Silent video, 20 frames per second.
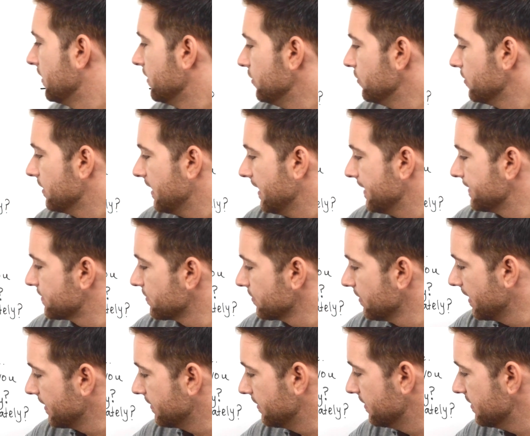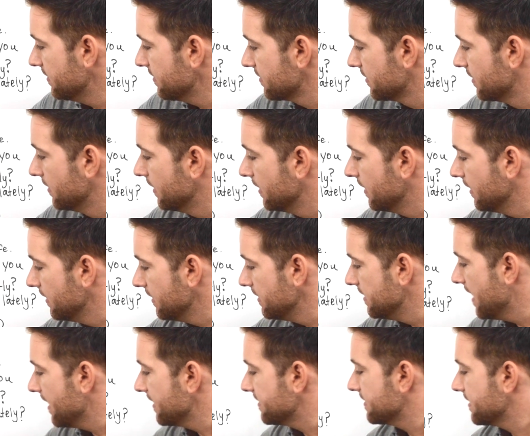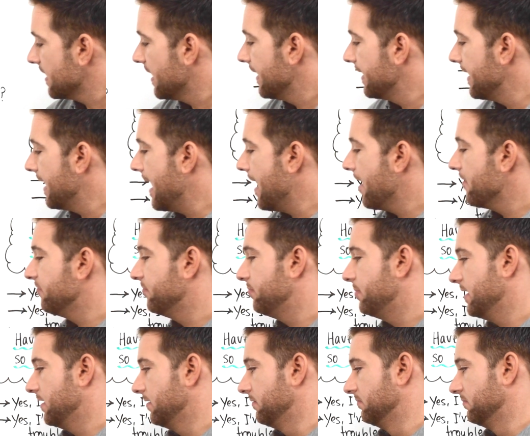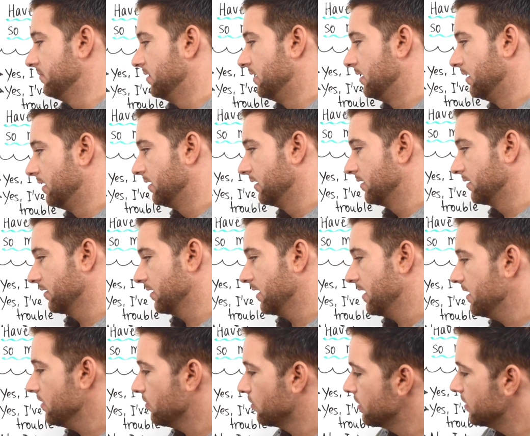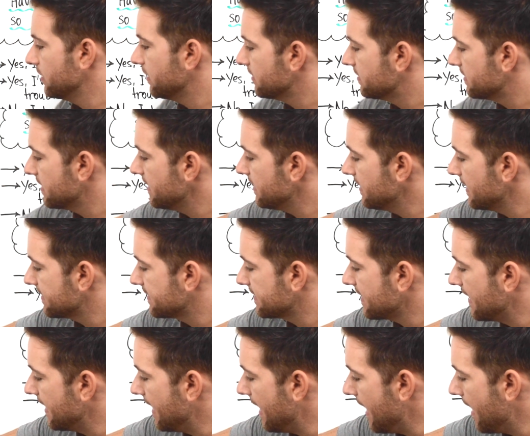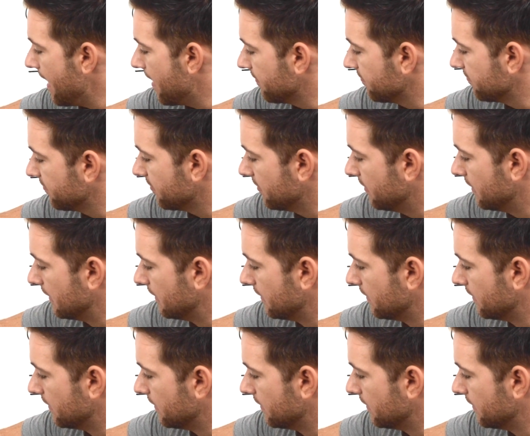you can answer like this, yes, I have been. Okay, or you could say, yes, I have.